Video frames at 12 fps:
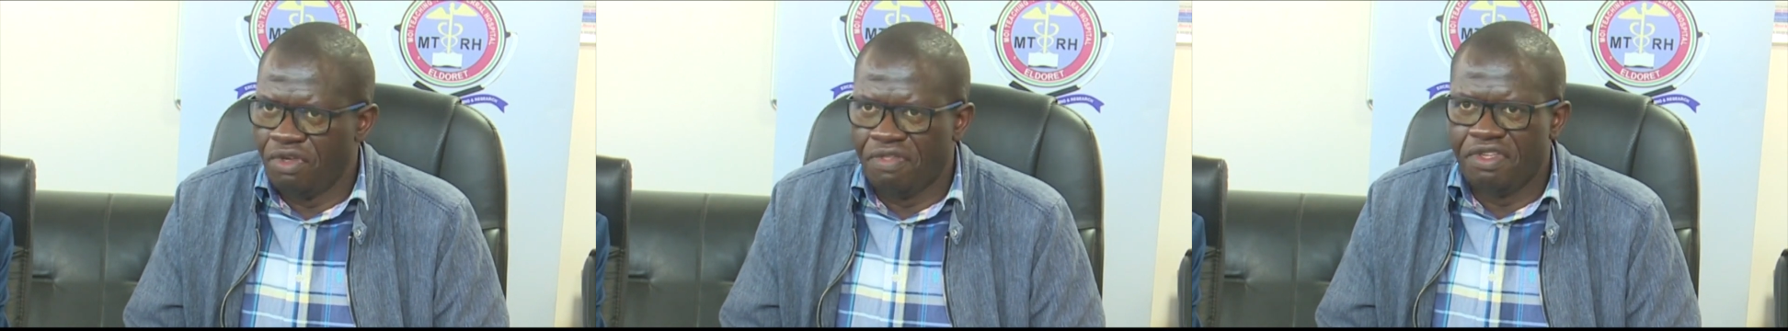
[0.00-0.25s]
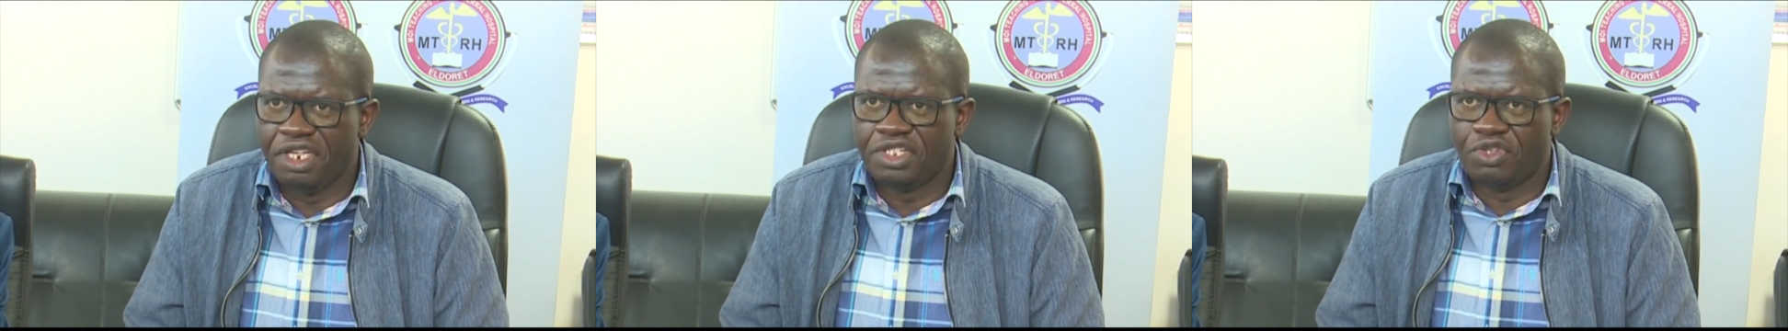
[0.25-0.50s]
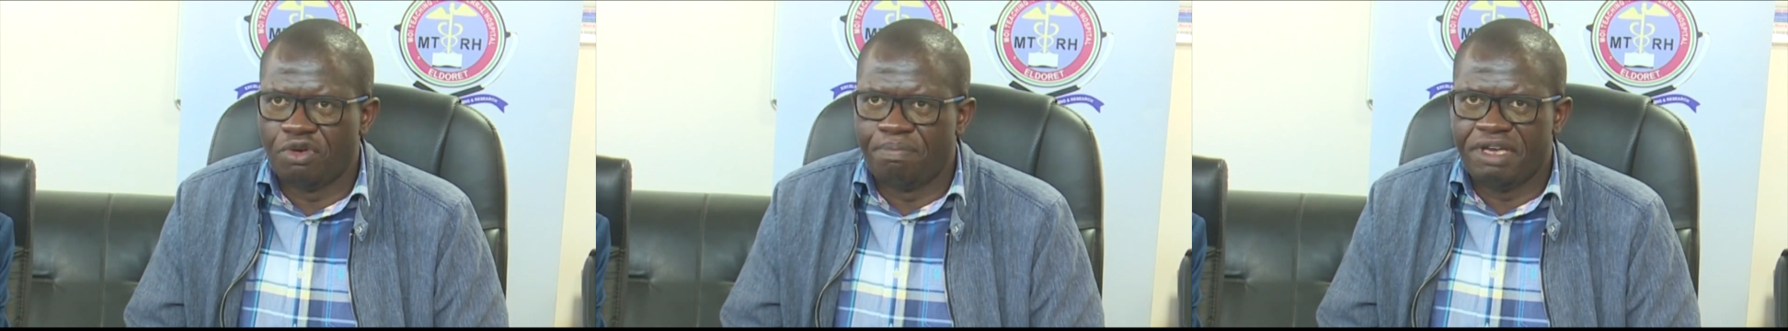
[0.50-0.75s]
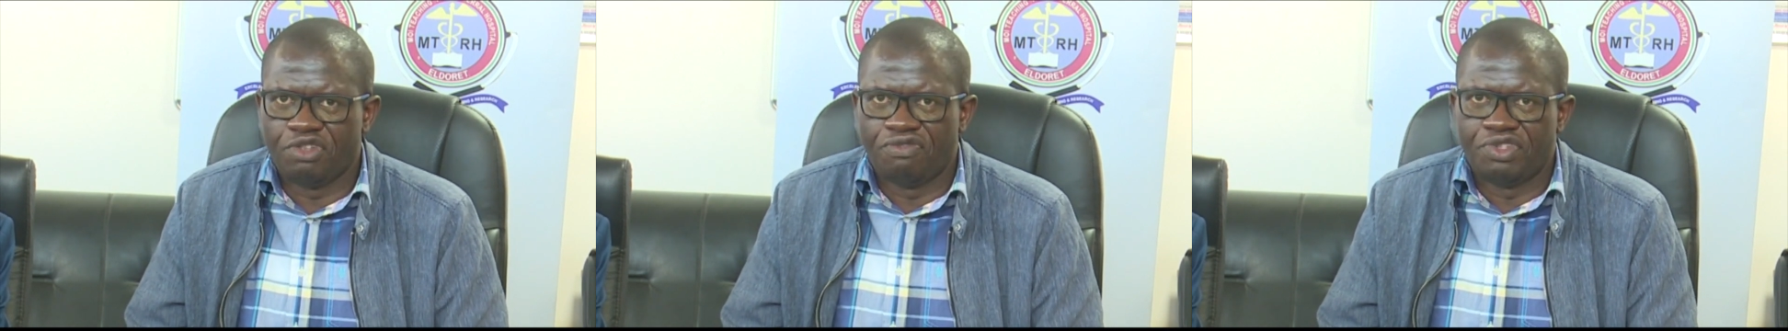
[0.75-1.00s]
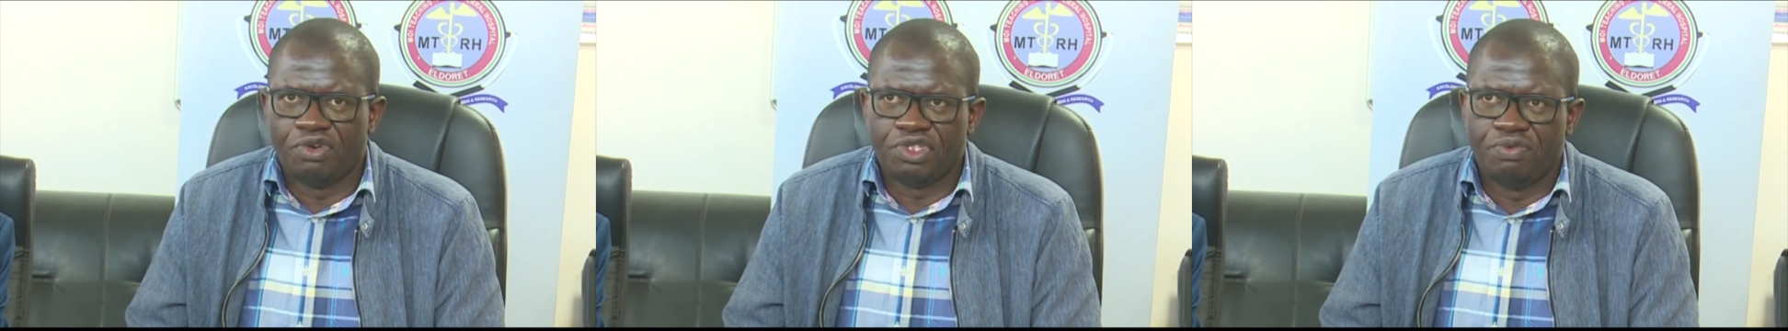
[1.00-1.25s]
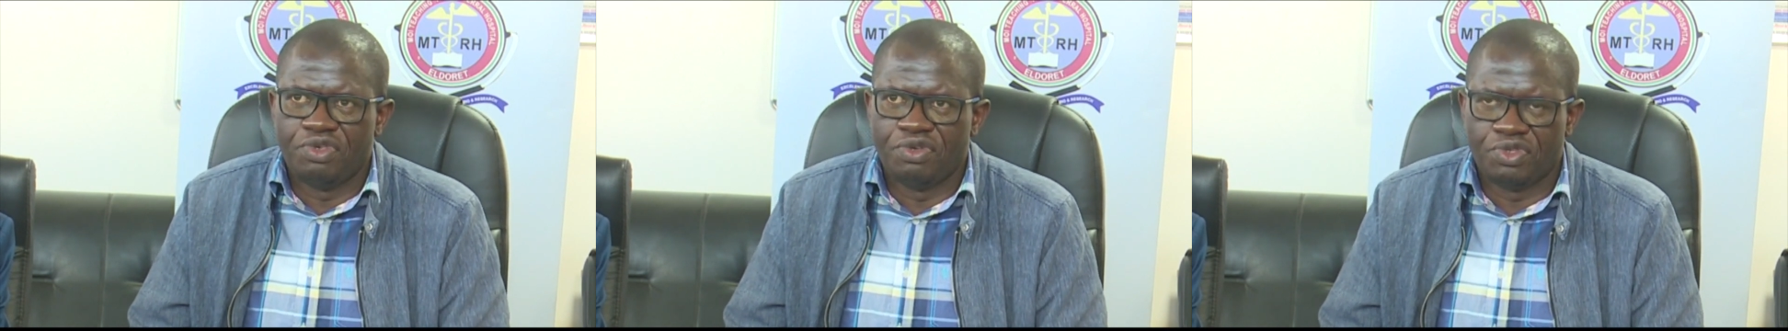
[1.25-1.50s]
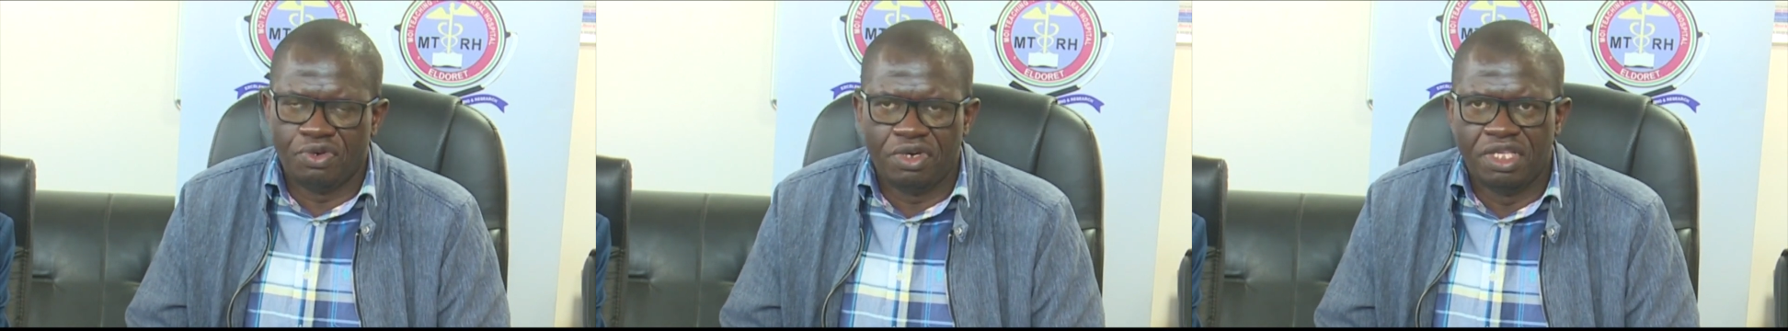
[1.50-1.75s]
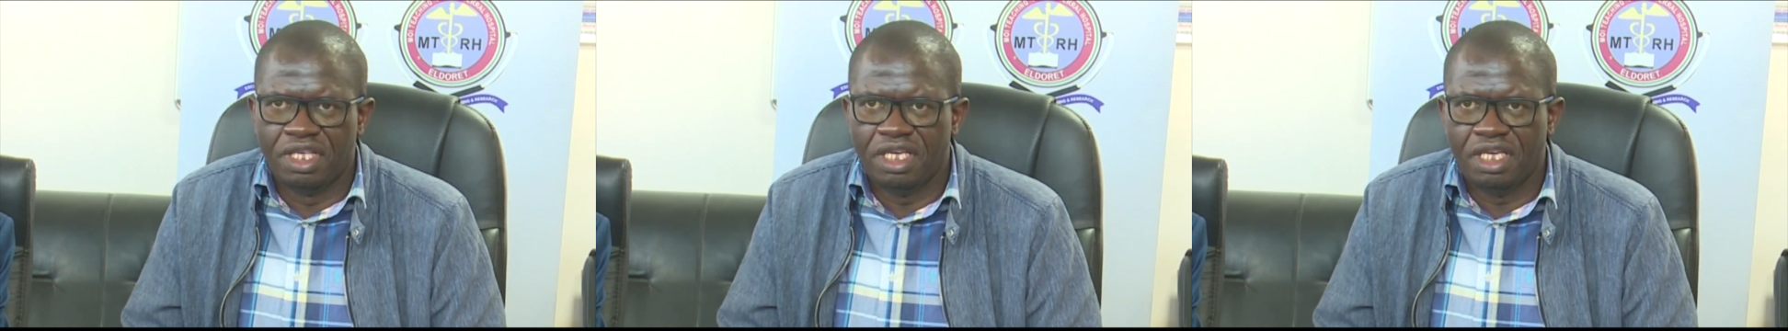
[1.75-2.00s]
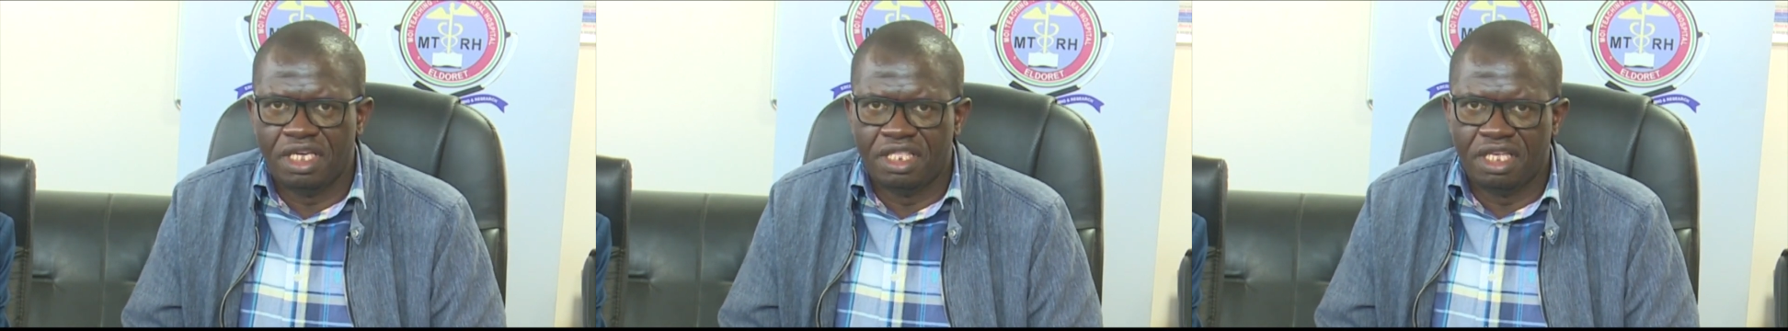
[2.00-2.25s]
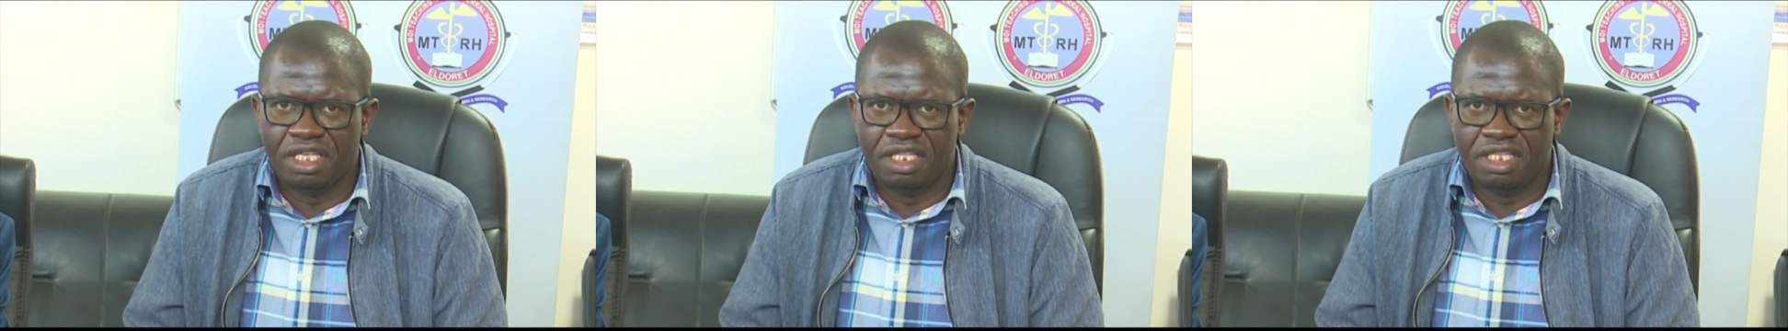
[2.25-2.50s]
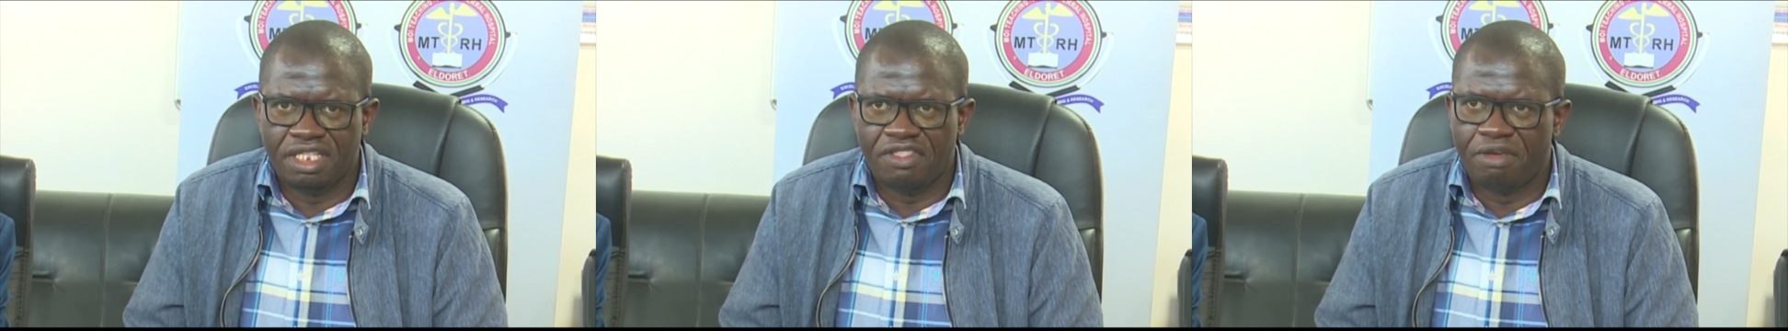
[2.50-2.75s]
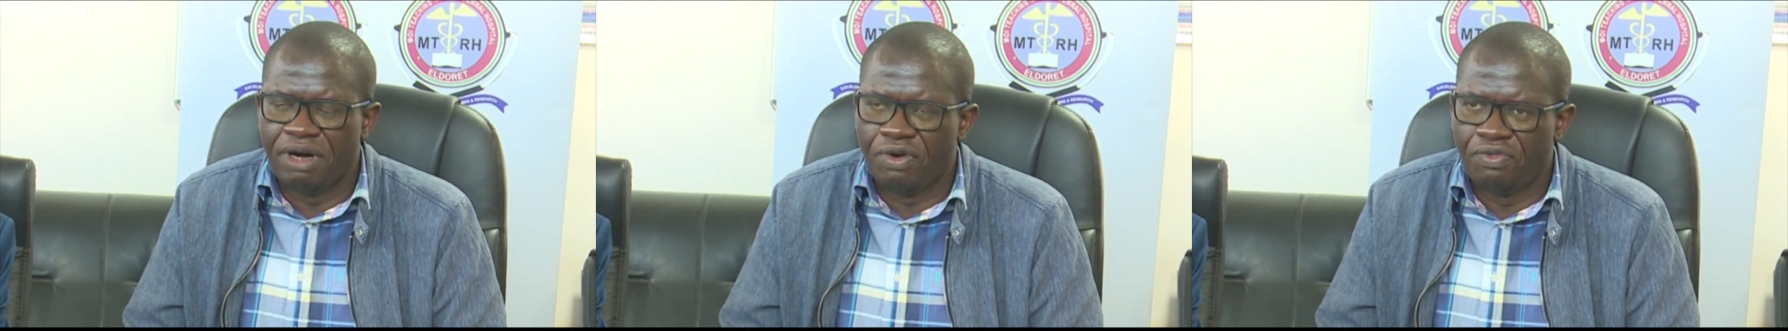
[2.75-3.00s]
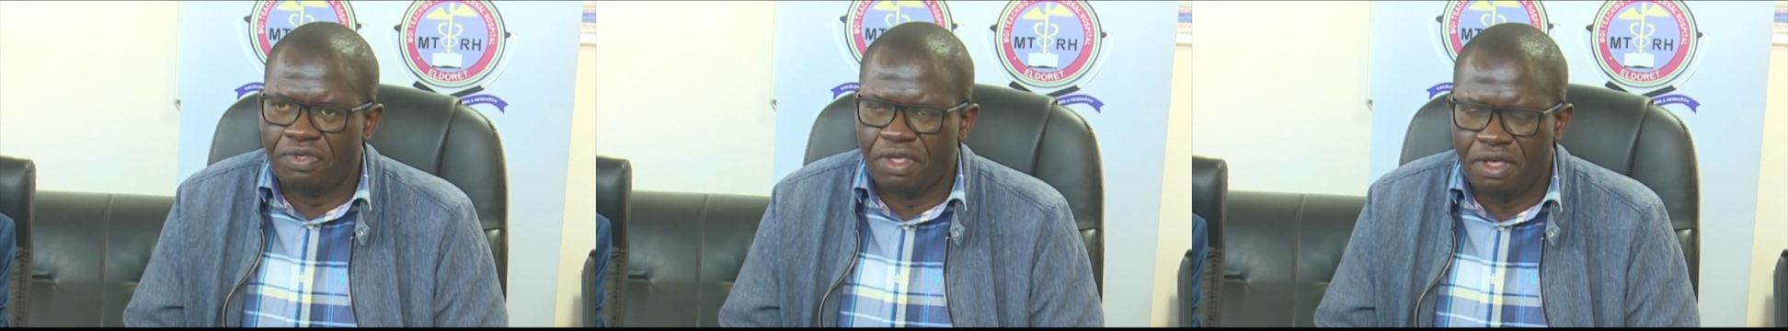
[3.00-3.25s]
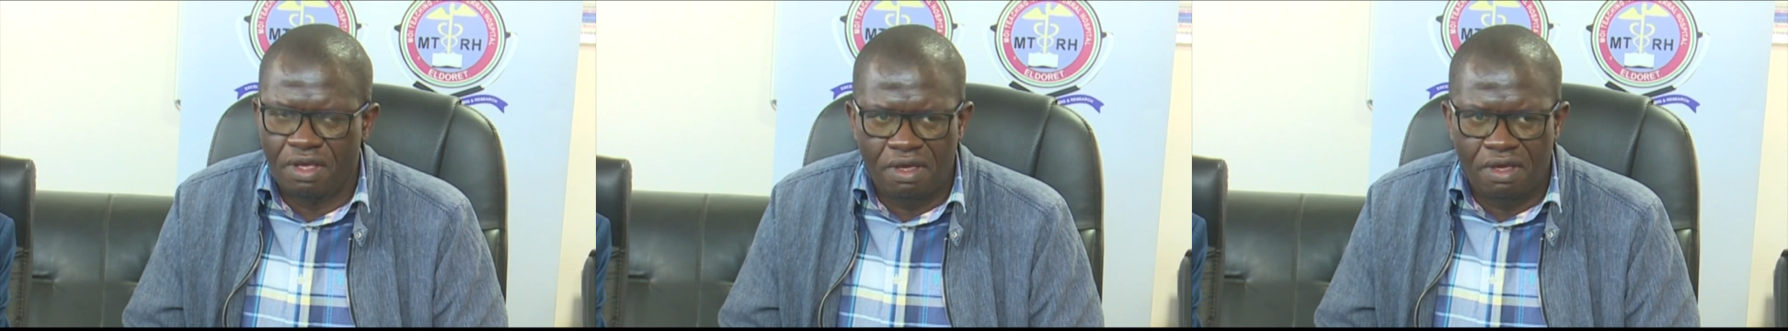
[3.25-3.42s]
There were 3 pairs of socks which you saw inside the mouth.